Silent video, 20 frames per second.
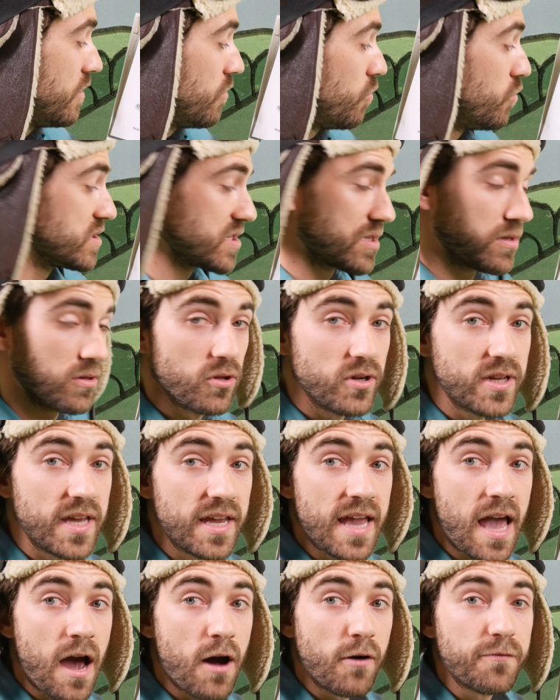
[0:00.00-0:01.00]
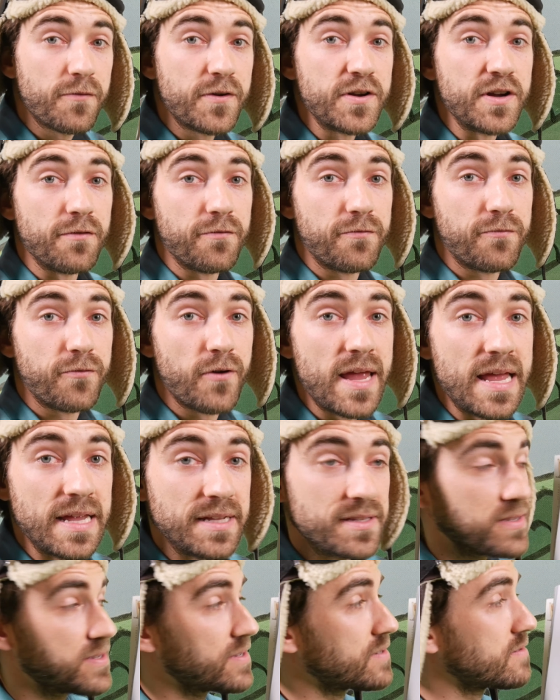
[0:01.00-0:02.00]
was looking out for your
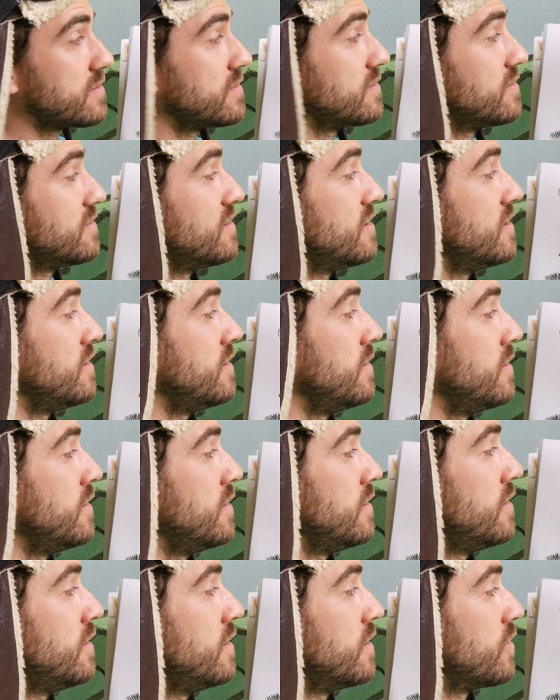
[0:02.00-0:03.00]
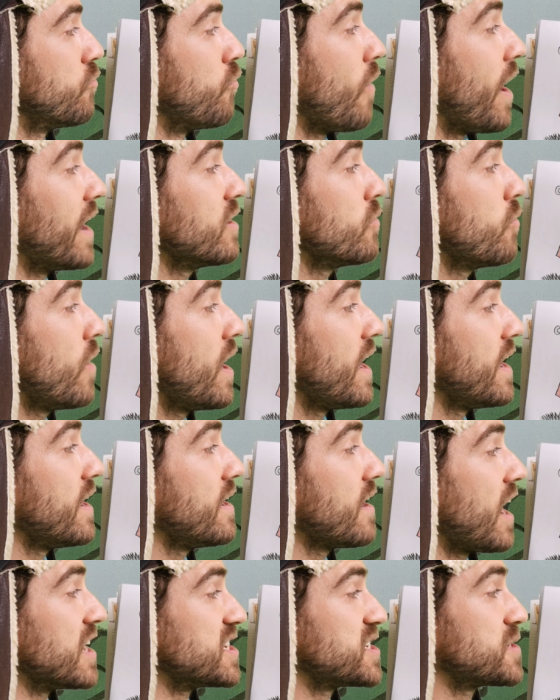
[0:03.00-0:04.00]
friends. Right away,
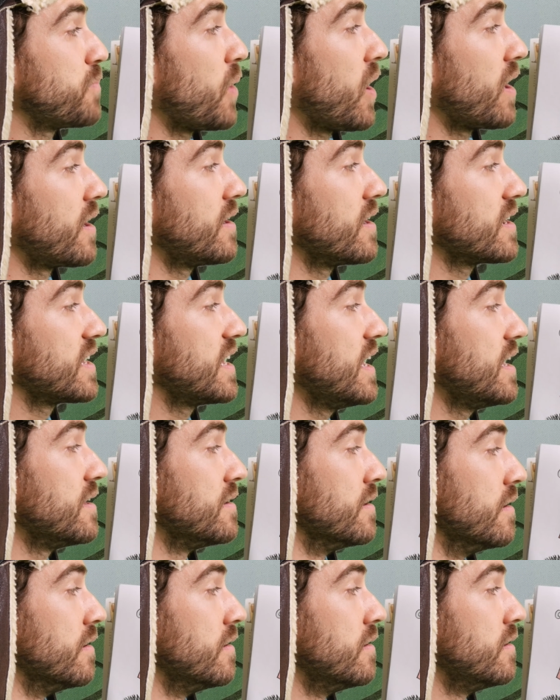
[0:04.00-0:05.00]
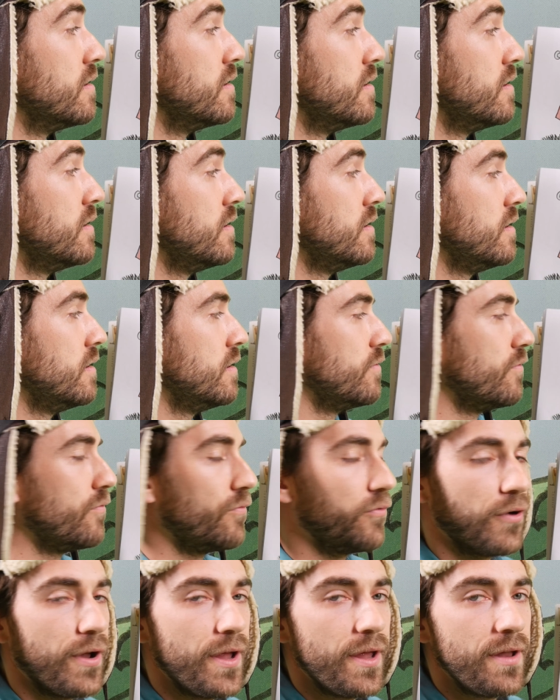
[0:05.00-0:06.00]
I spotted a kitten.
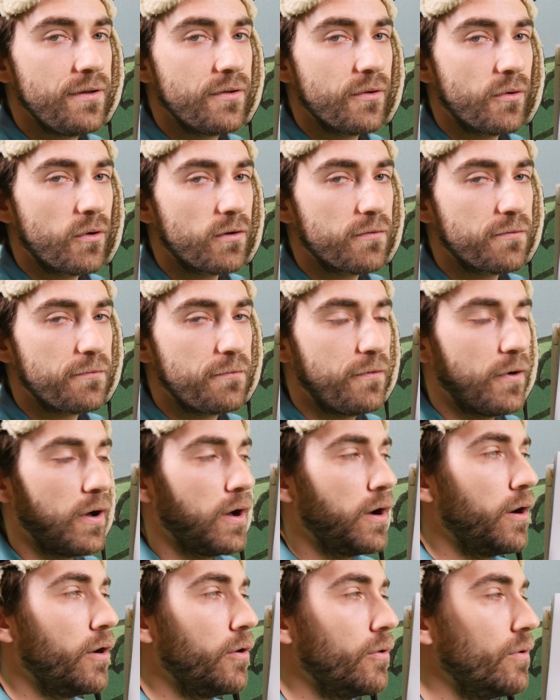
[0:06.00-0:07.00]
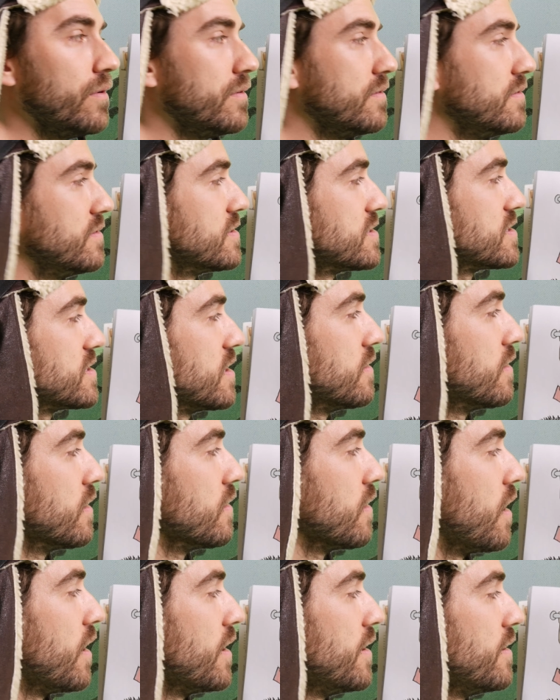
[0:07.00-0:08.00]
Friend or foe, said the
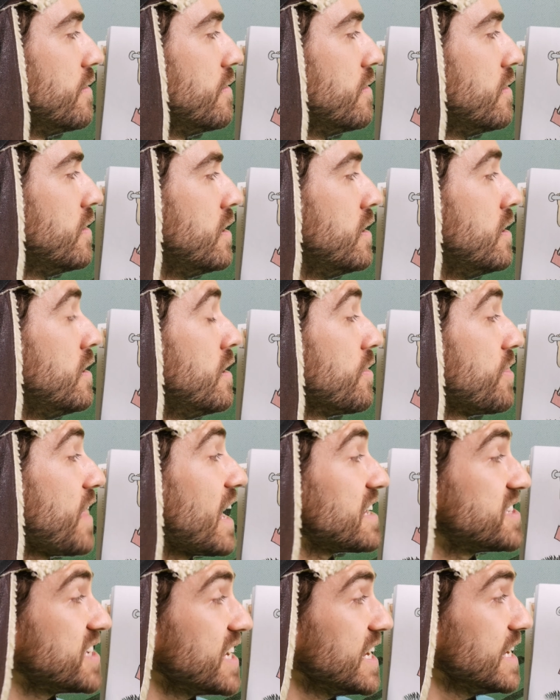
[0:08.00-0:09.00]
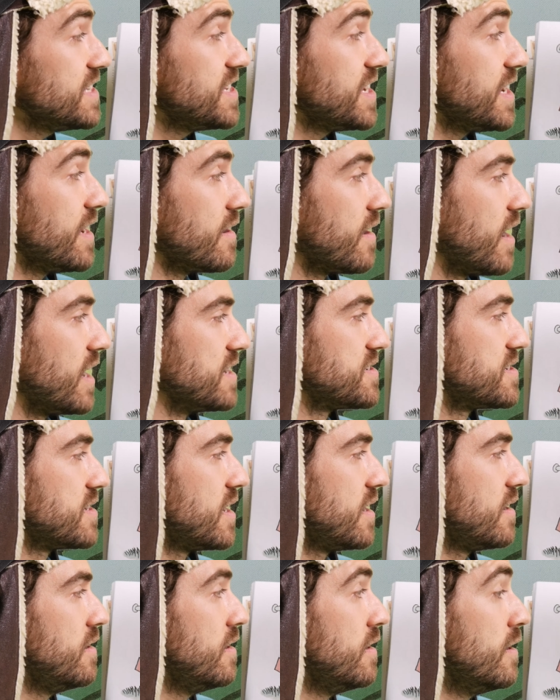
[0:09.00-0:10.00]
lion. That's easy, I
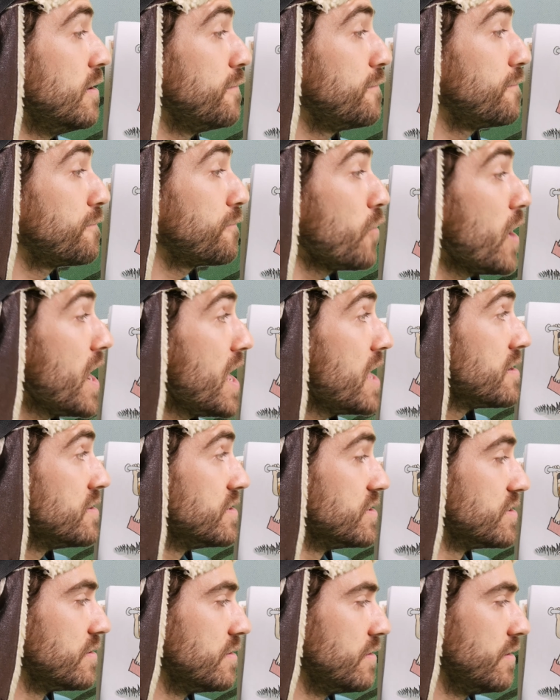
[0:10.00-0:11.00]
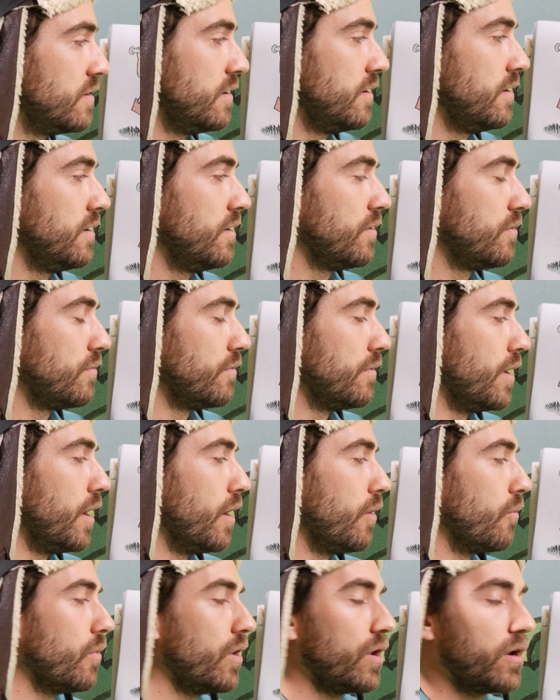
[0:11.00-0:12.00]
said. Friend.
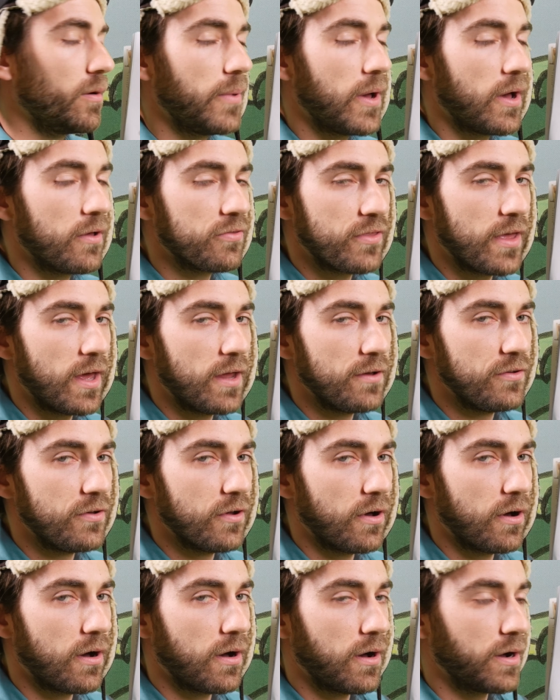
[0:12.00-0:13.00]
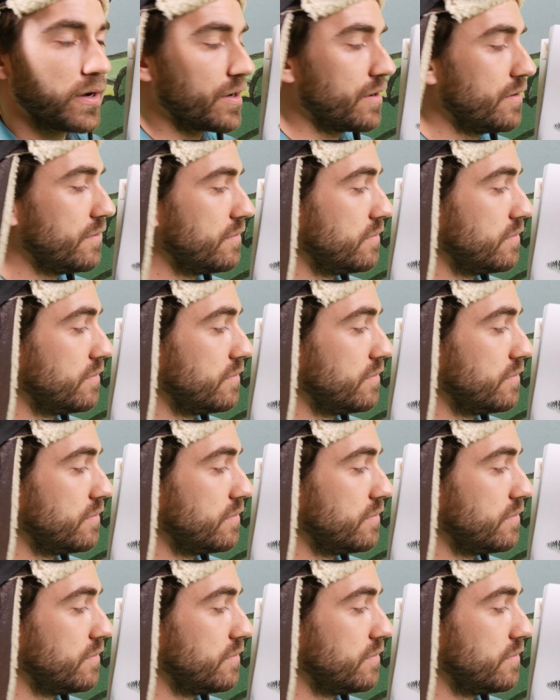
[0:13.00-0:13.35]
Well, what about that dog?